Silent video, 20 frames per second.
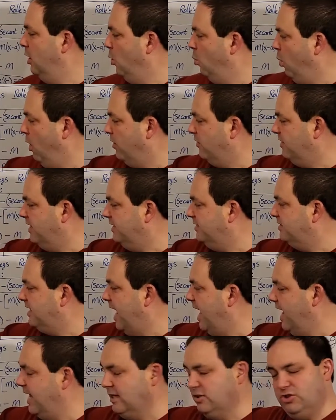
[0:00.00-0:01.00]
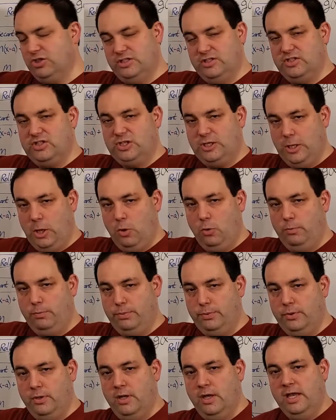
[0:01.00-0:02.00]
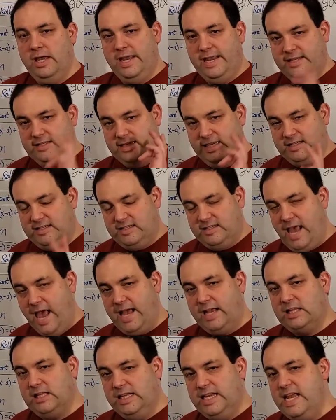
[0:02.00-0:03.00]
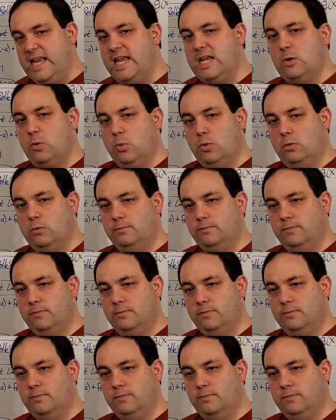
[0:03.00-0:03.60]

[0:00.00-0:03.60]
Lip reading: where the tangent slope is exactly equal,